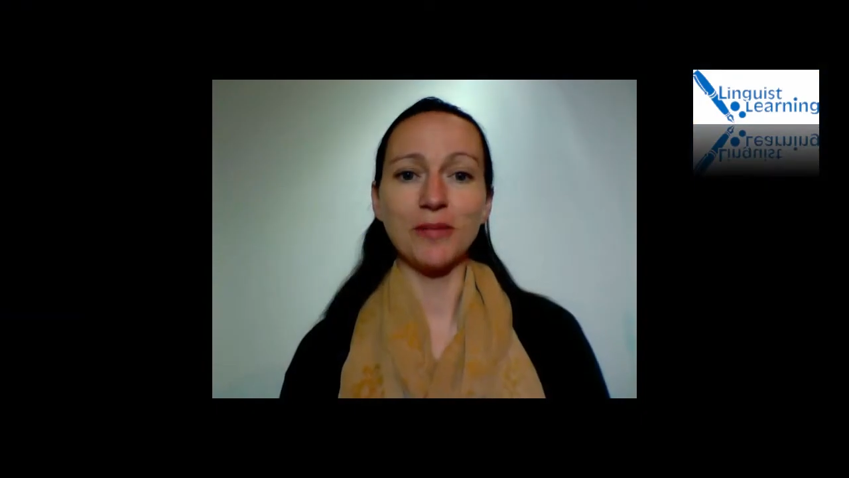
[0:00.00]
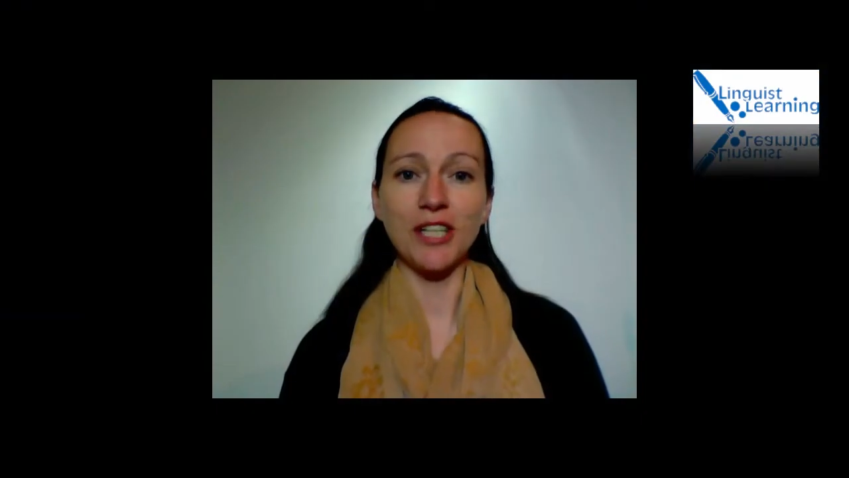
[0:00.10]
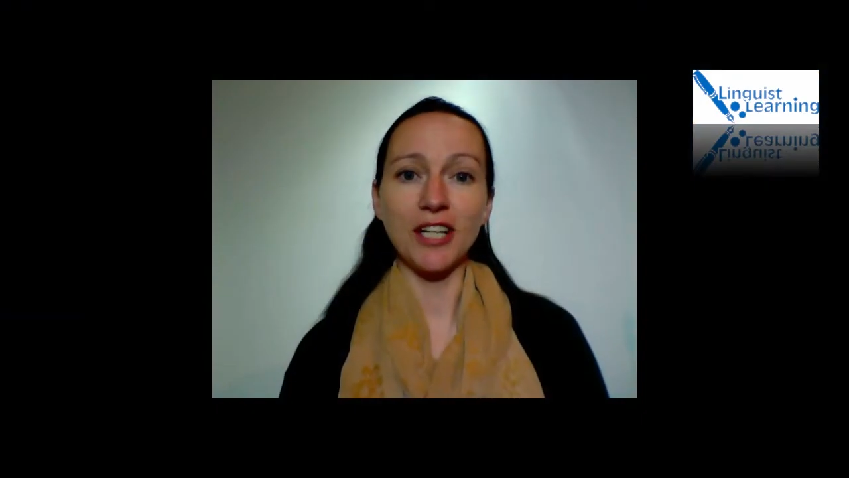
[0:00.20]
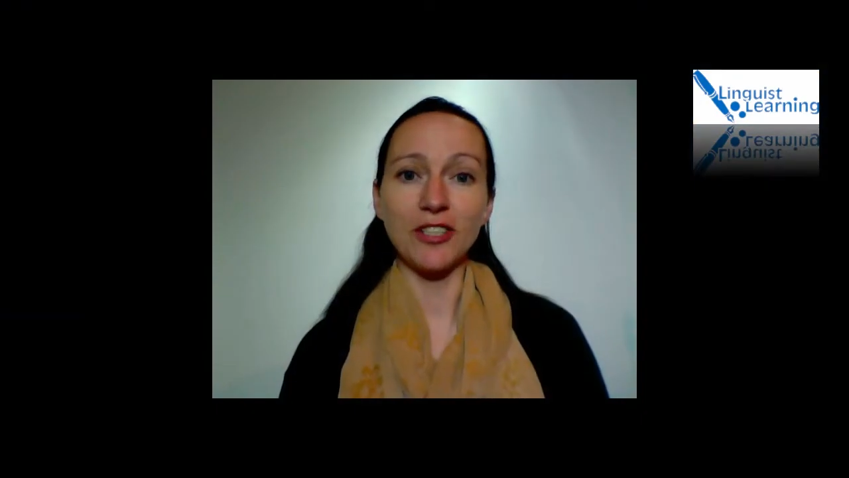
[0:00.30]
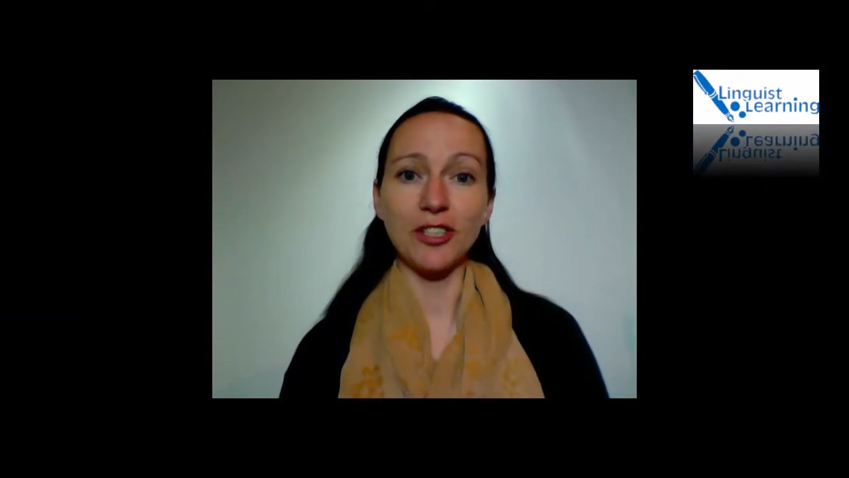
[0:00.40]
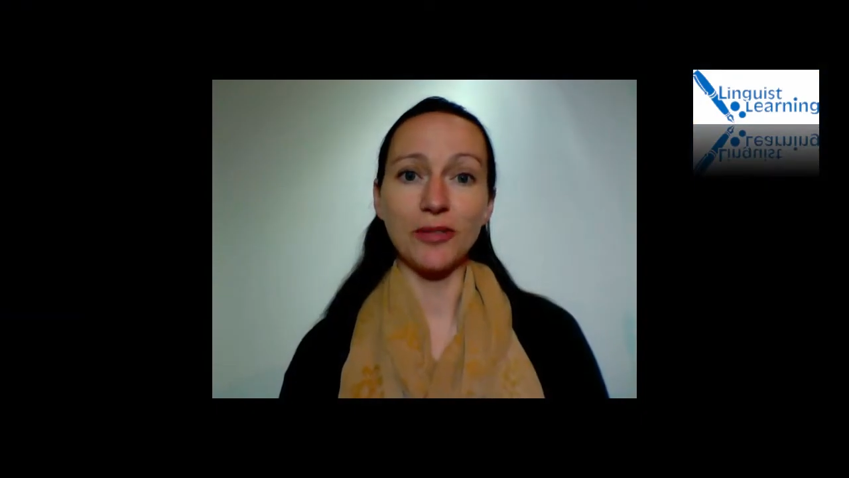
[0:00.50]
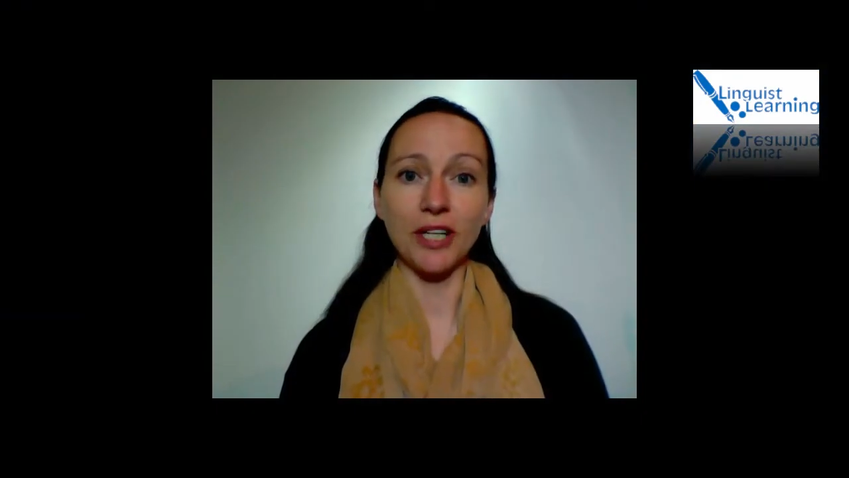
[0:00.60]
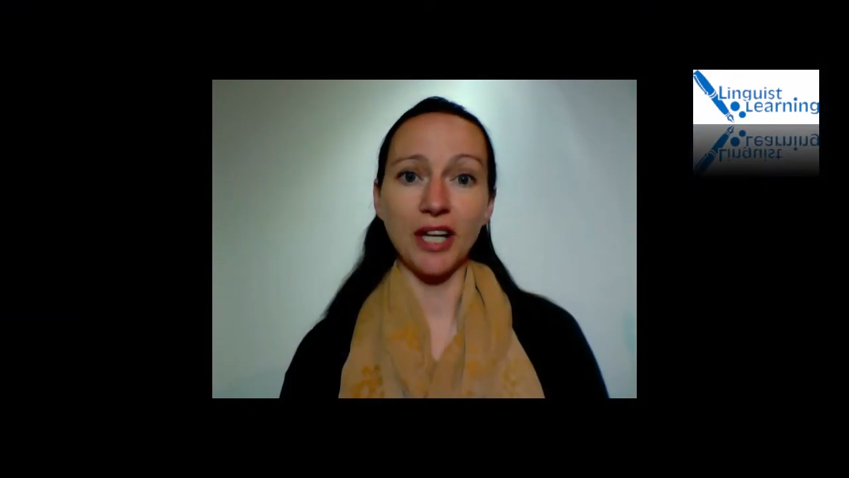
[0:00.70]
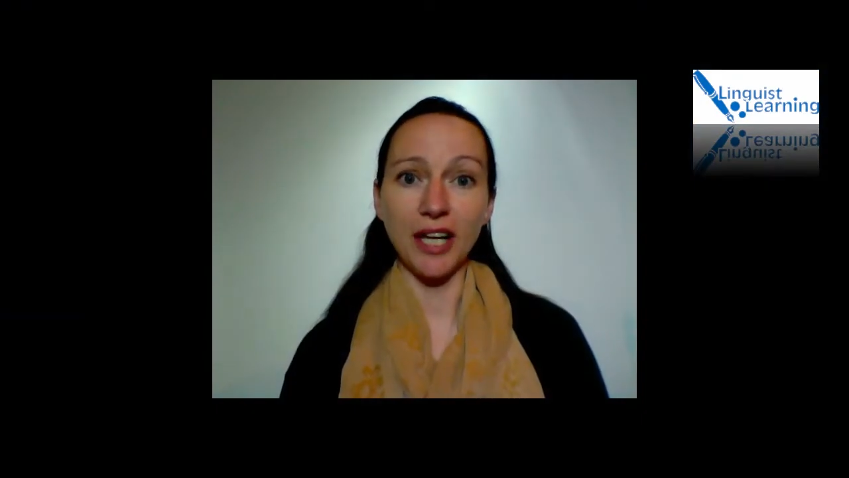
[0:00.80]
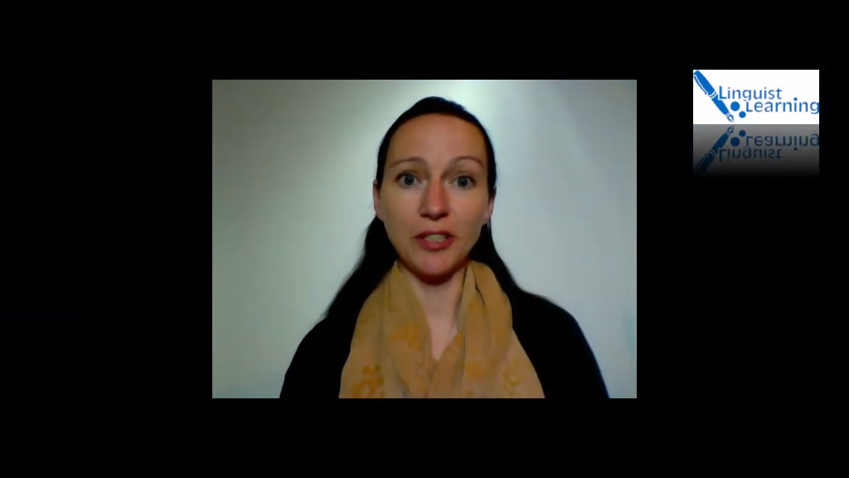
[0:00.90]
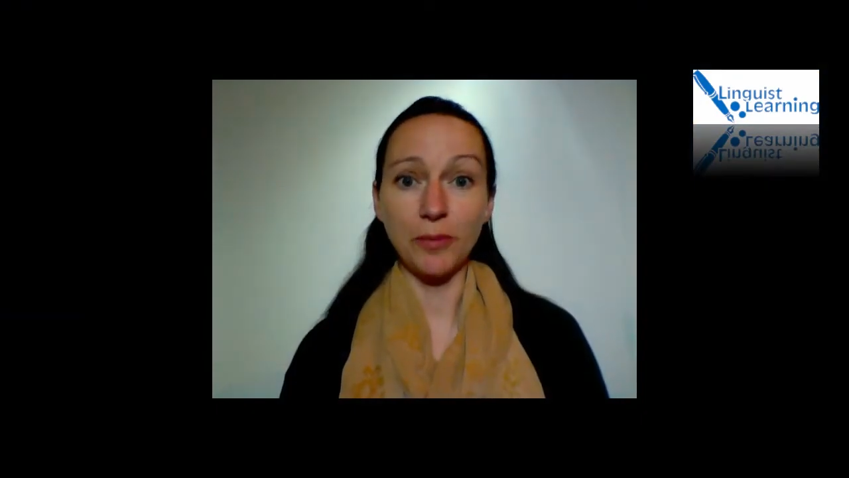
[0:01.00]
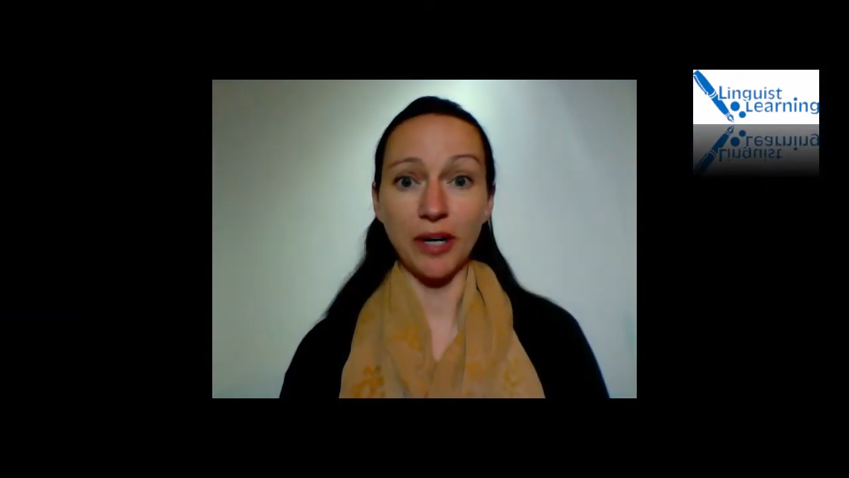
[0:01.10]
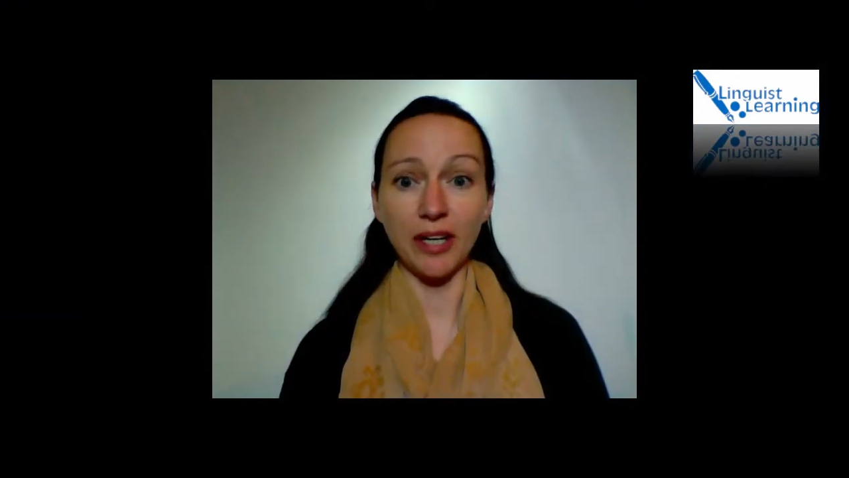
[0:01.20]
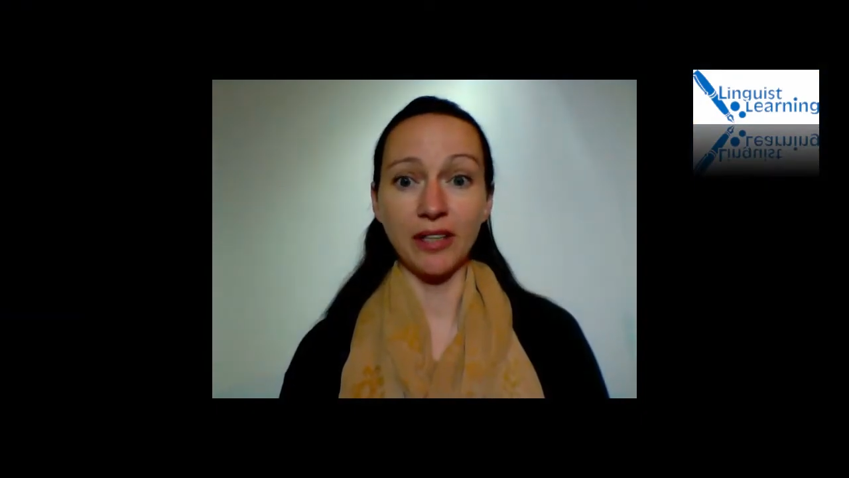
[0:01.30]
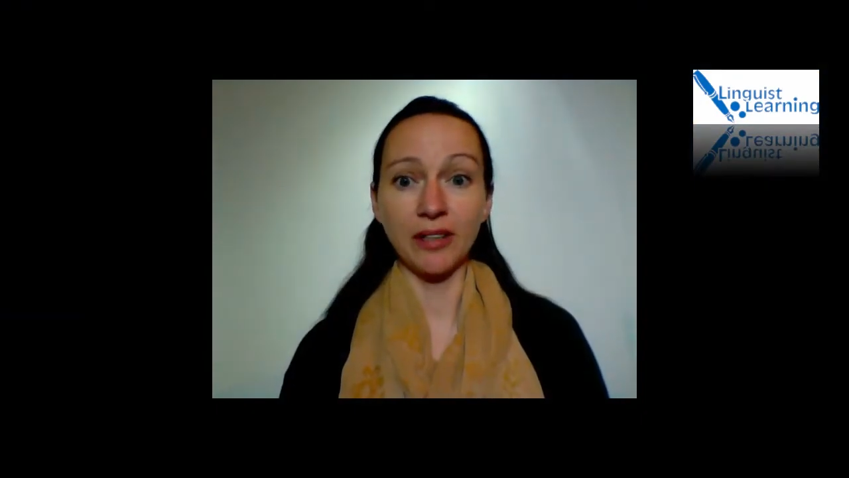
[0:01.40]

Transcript: can be taken during a lunch break,